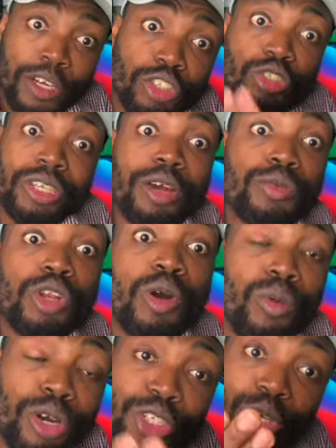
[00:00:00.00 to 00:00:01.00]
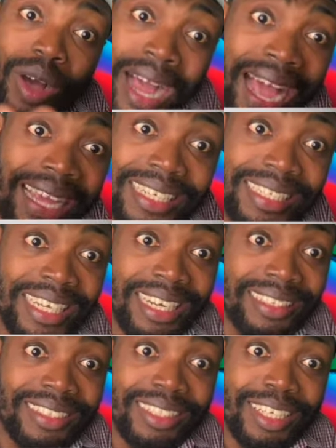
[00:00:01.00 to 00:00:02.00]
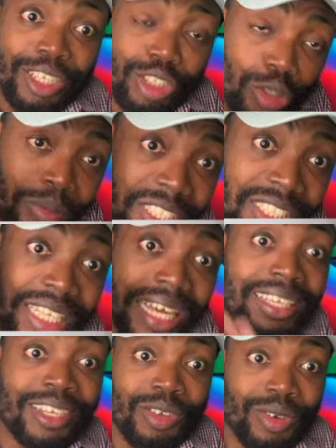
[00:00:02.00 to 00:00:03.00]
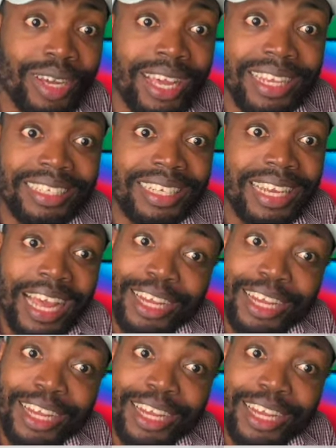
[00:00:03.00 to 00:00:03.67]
Today, we don't want your ideas to be stuck in your head